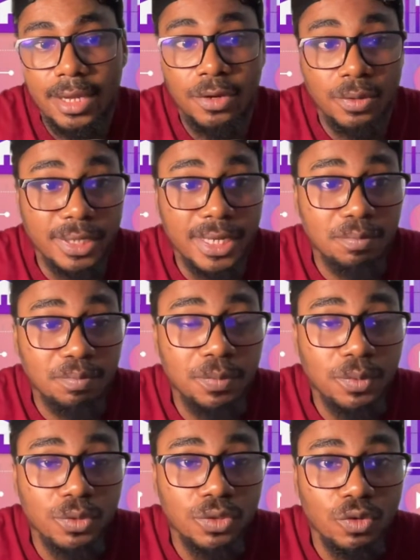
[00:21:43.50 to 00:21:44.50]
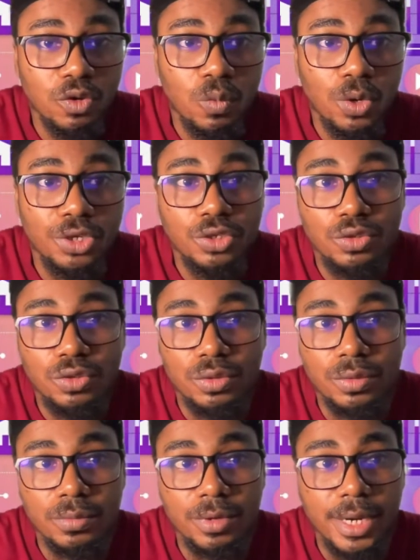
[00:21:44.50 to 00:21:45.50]
get people to know what you do,
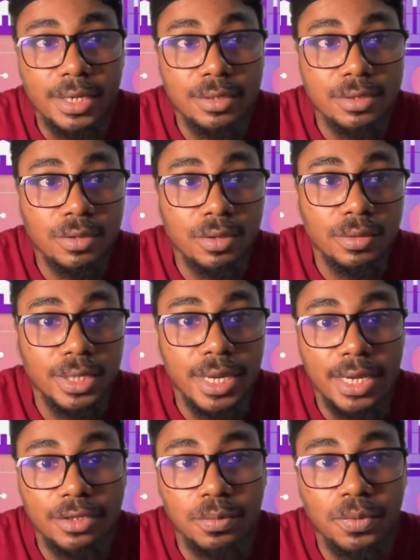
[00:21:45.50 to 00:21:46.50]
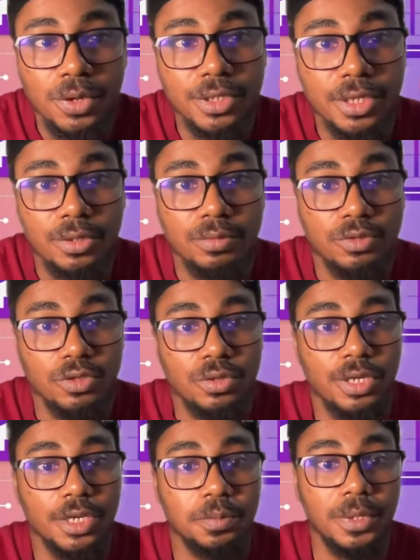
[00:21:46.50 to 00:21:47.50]
right? So yeah, at some point I'll show
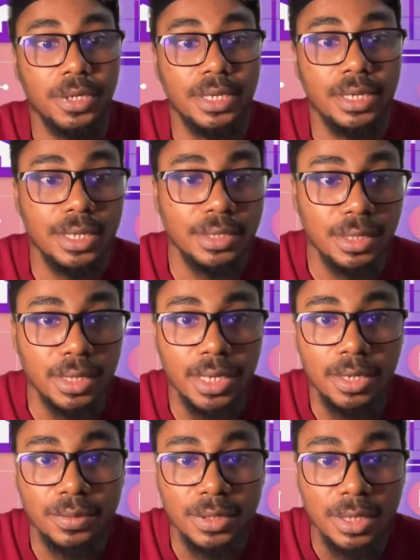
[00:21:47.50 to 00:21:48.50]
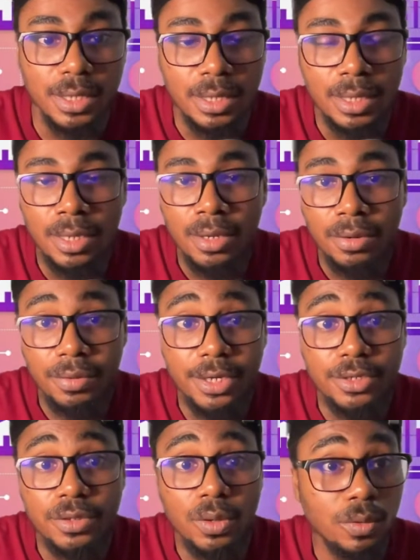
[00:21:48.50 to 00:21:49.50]
you guys my LinkedIn account, right?
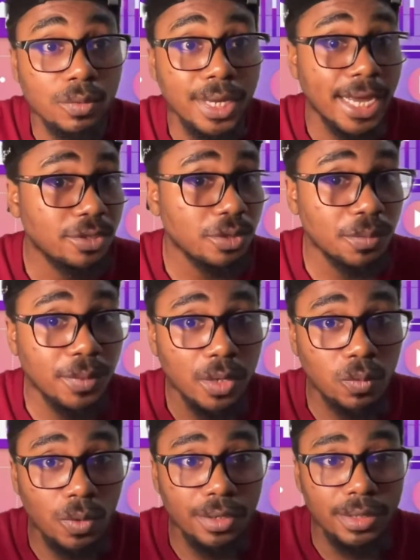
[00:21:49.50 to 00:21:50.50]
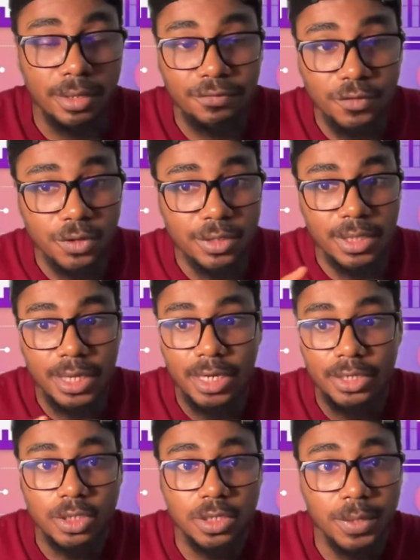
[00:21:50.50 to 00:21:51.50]
So yeah, I talked about one thing. First thing I
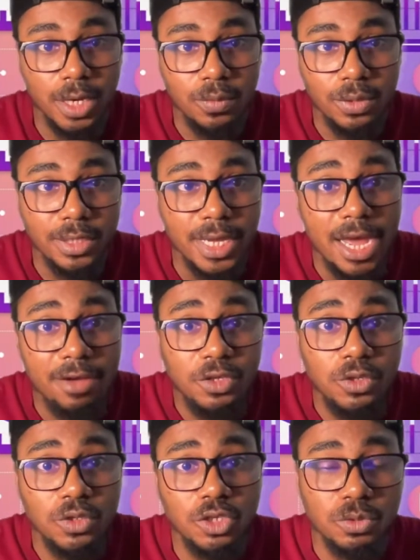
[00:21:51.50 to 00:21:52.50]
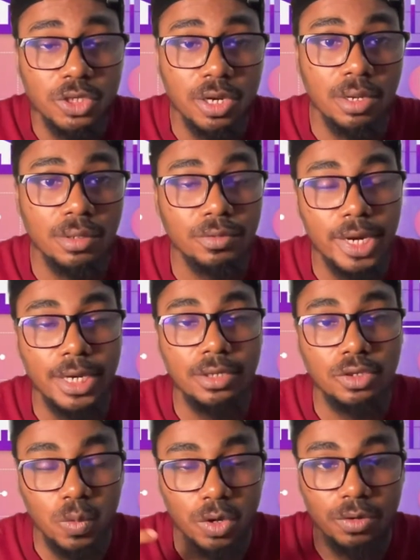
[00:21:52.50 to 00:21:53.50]
talked about was have a YouTube channel, right?
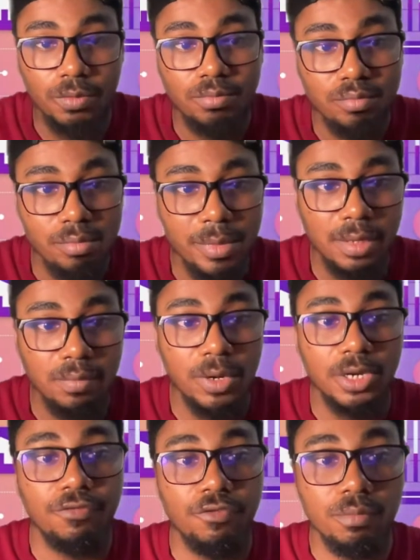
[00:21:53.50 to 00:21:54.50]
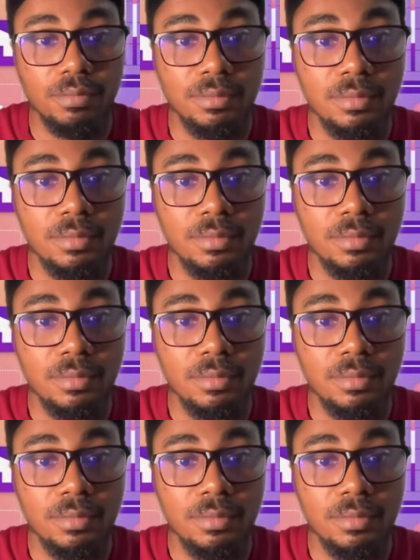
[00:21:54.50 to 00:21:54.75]
You want to make money from